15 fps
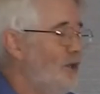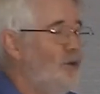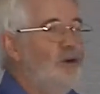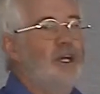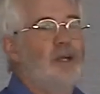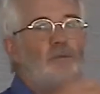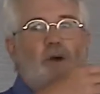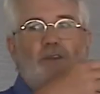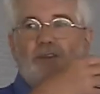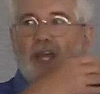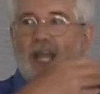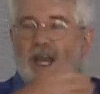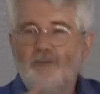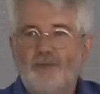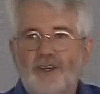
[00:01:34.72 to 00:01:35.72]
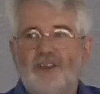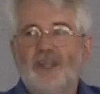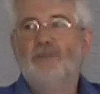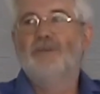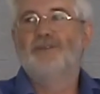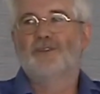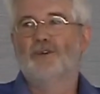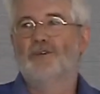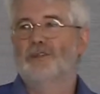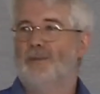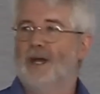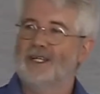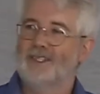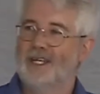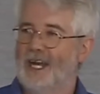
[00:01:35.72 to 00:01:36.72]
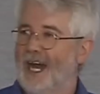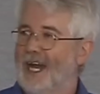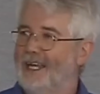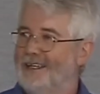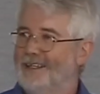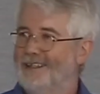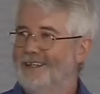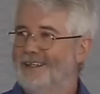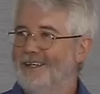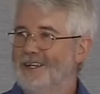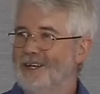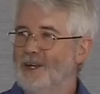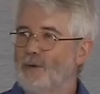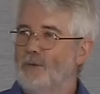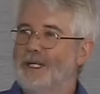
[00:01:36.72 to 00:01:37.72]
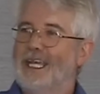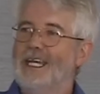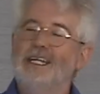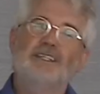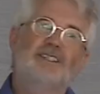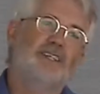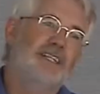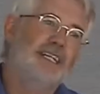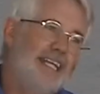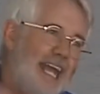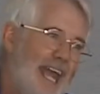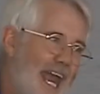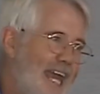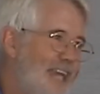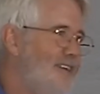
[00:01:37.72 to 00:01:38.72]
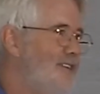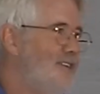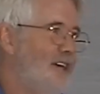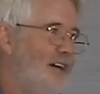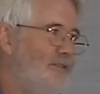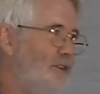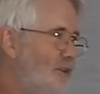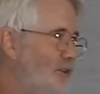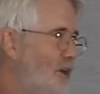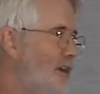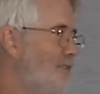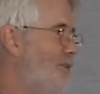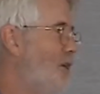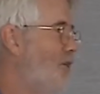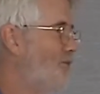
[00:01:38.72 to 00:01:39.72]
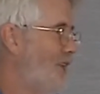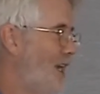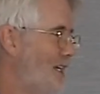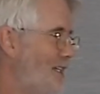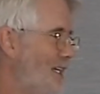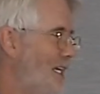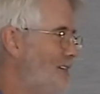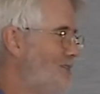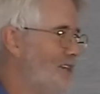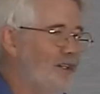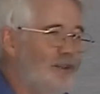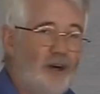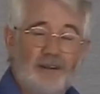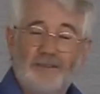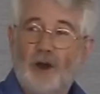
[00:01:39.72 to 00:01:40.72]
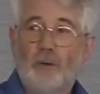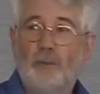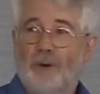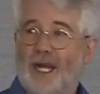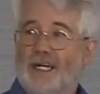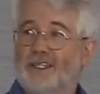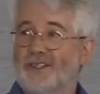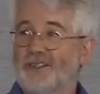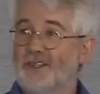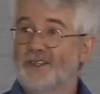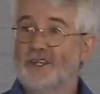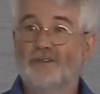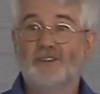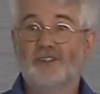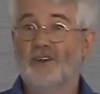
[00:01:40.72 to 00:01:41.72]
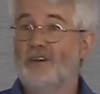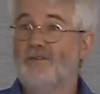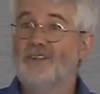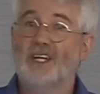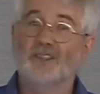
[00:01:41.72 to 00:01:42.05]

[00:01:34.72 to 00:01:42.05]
Look at everything we've talked about today. We're getting to the end of a lot of old techniques and a lot of old practices that have served